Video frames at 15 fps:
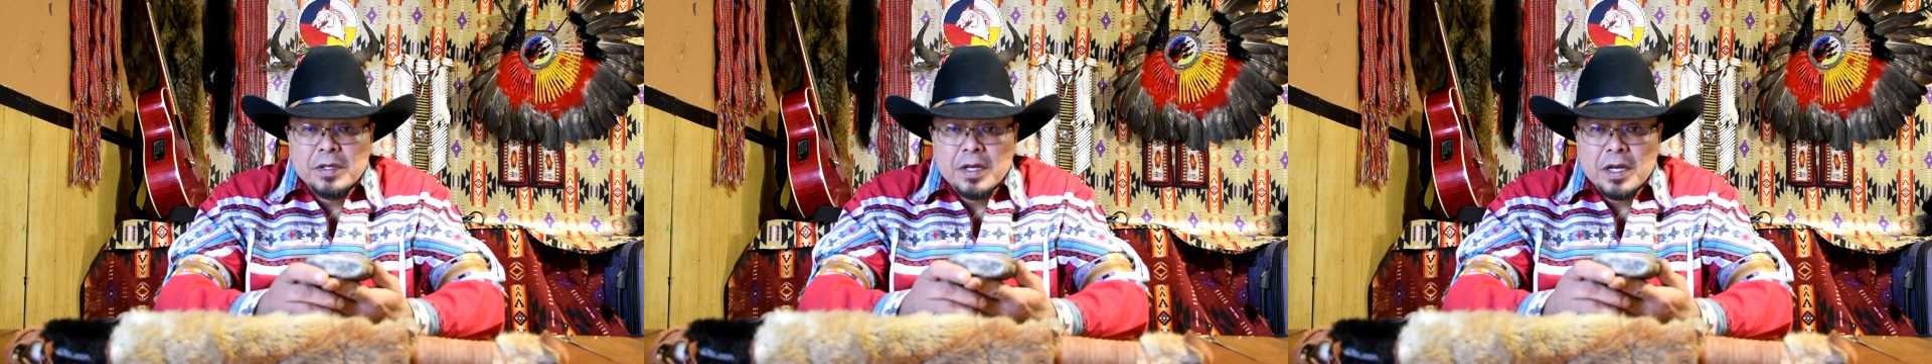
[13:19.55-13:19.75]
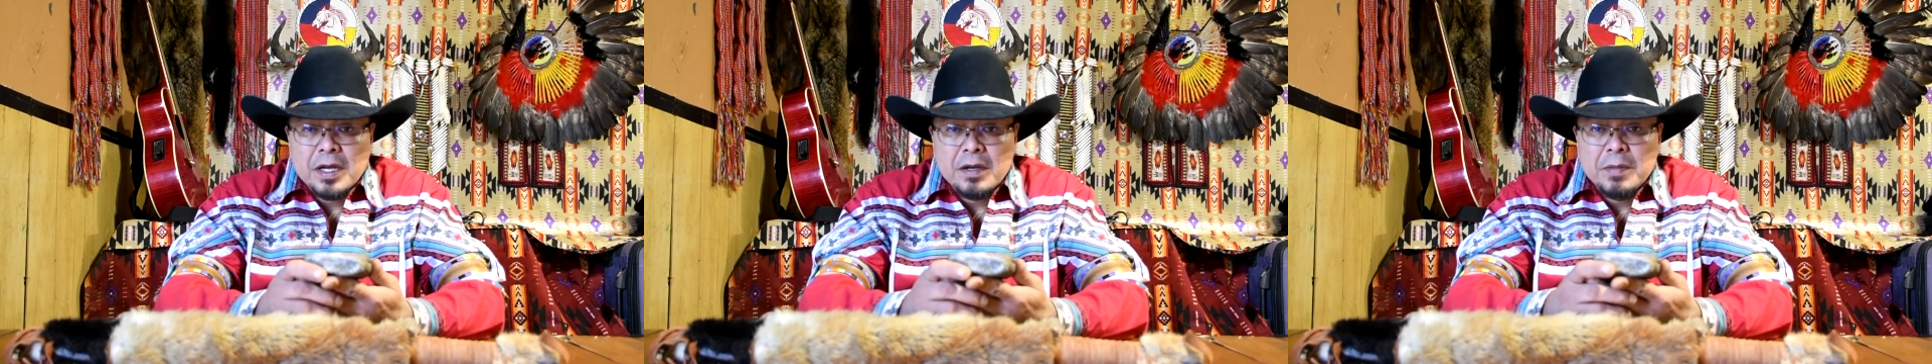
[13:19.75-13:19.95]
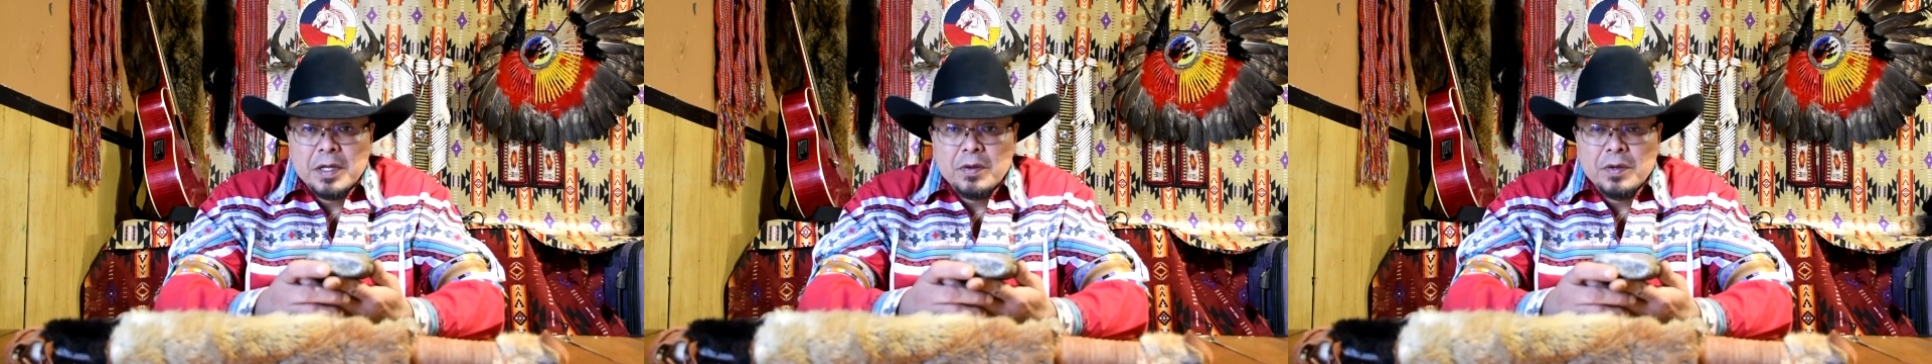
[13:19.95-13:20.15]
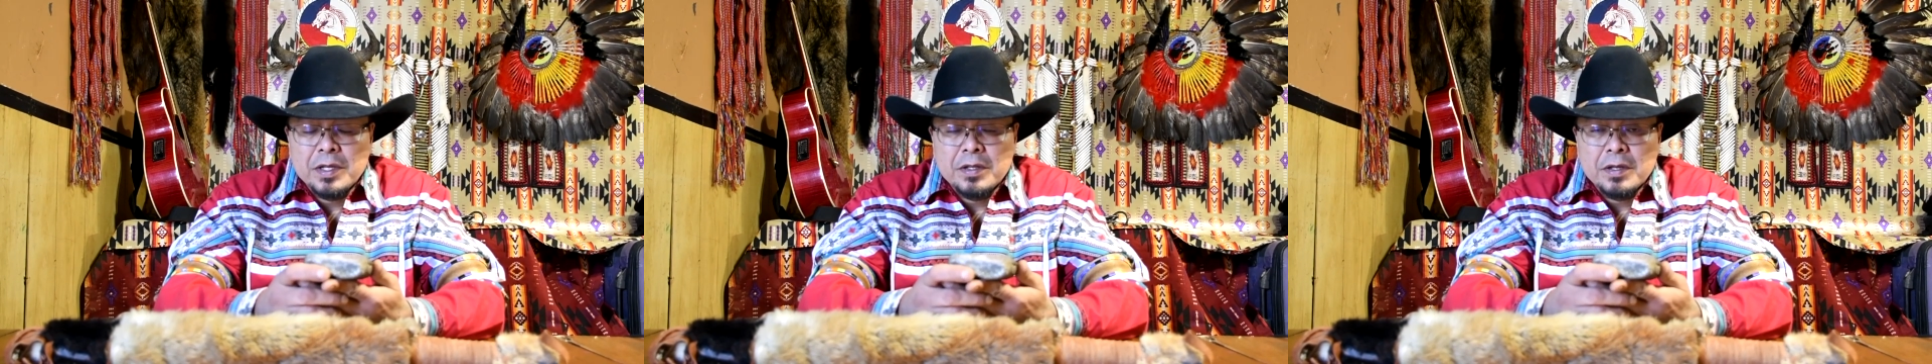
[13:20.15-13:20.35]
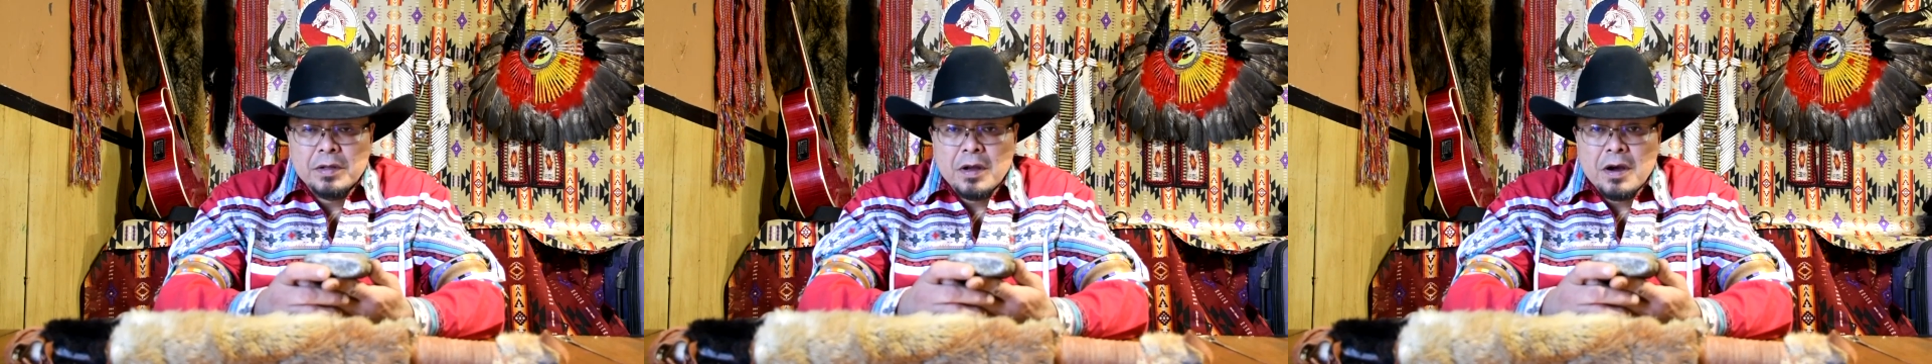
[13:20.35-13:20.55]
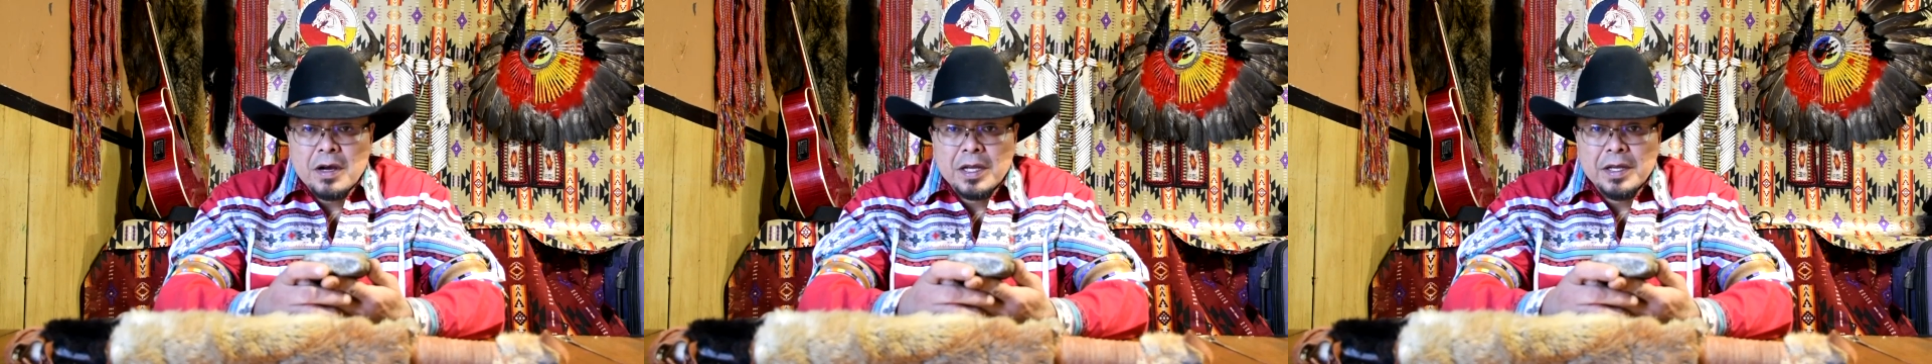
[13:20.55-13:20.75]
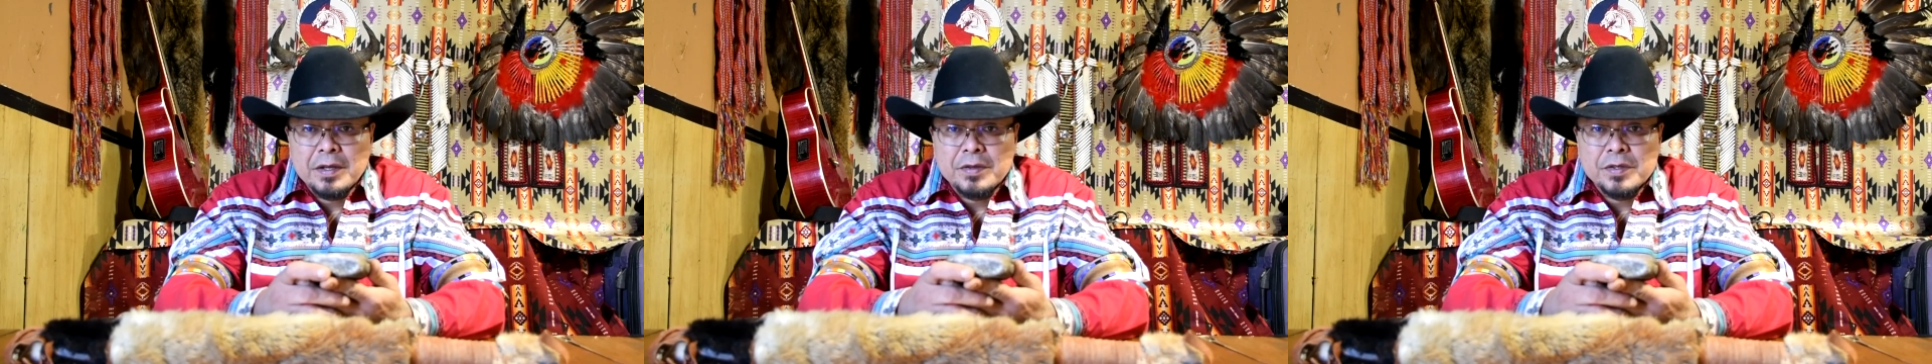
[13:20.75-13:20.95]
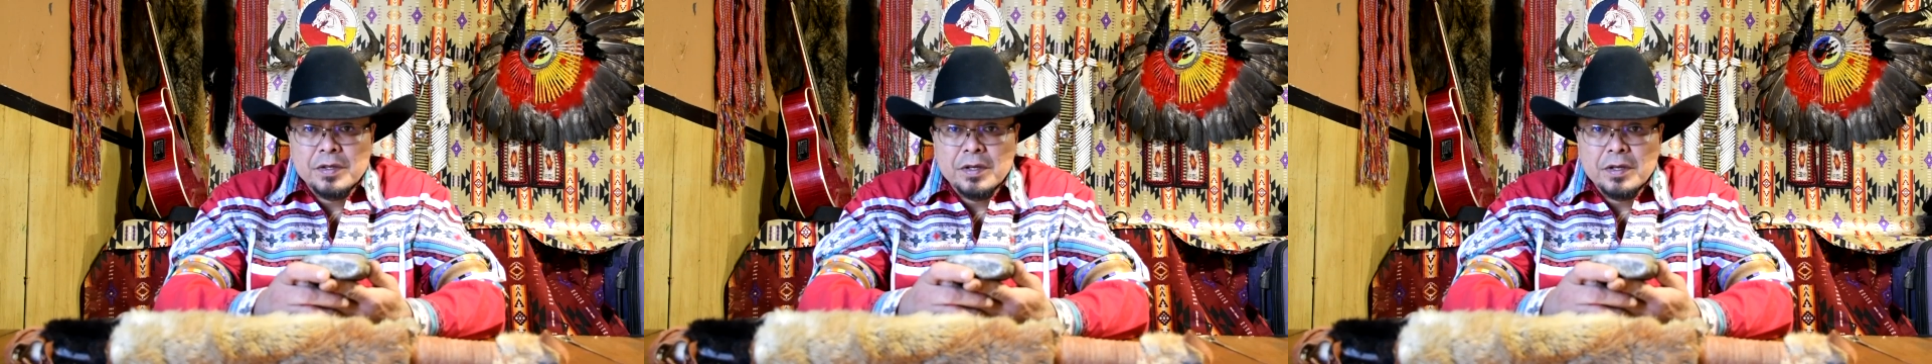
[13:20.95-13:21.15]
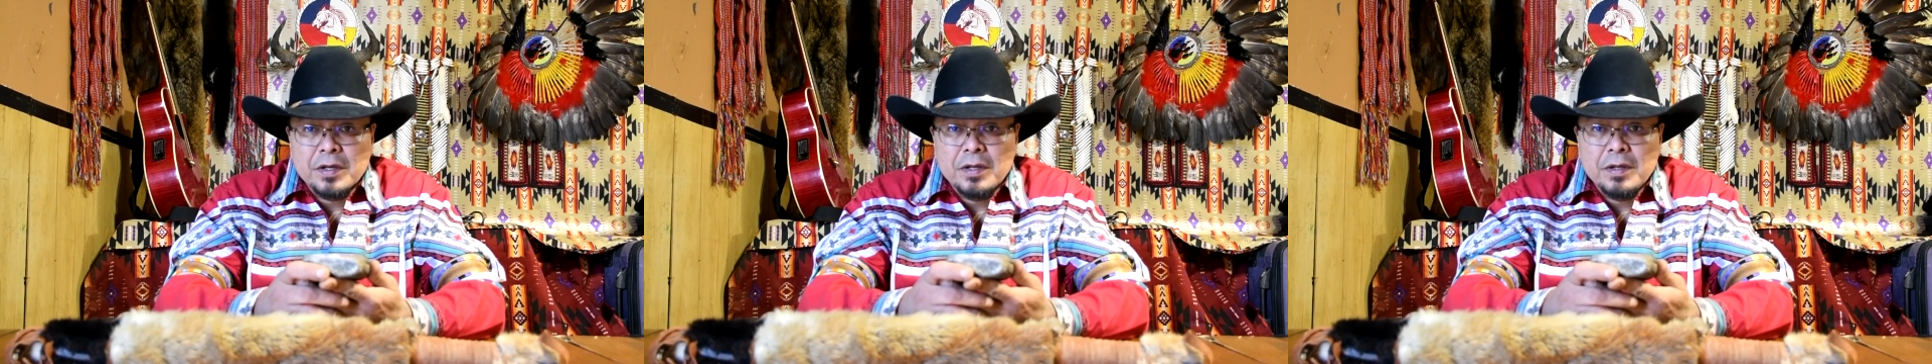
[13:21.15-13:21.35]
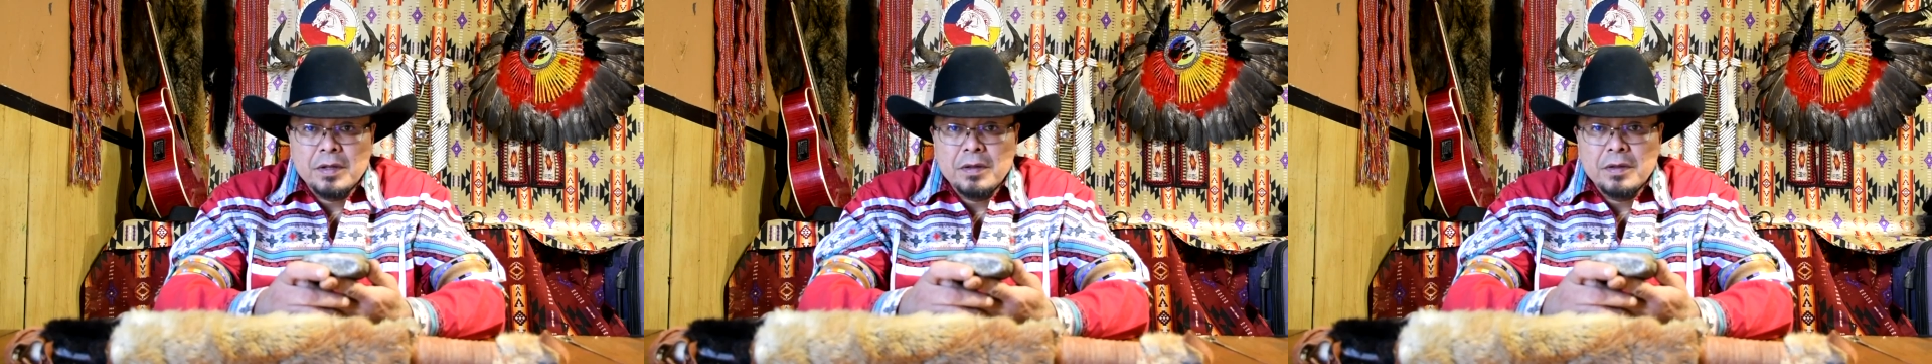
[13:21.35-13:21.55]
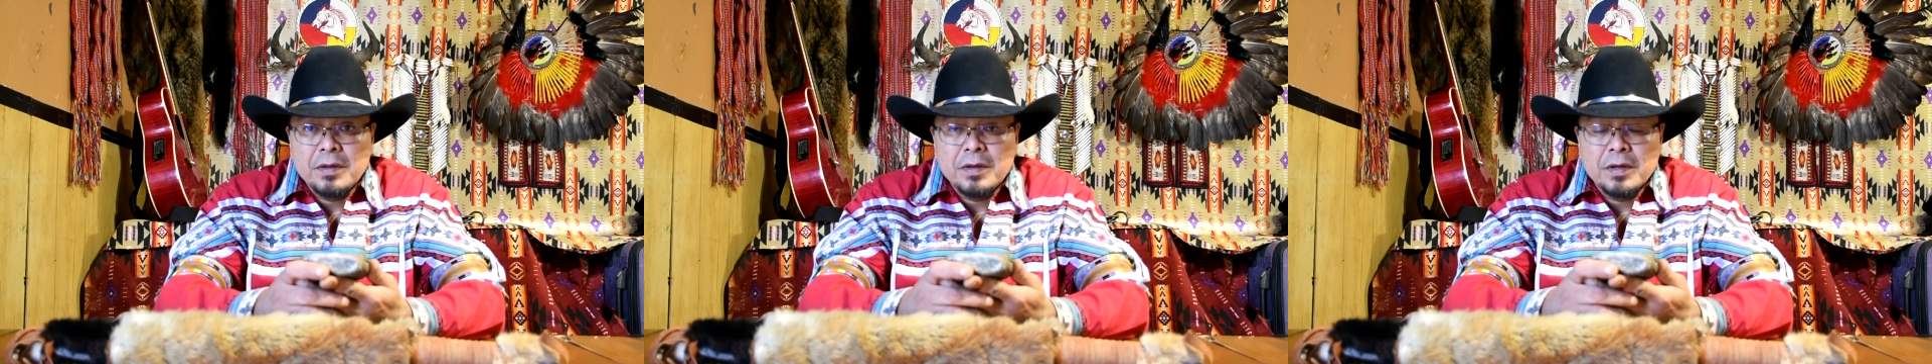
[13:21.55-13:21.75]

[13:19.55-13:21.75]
between the talking circle,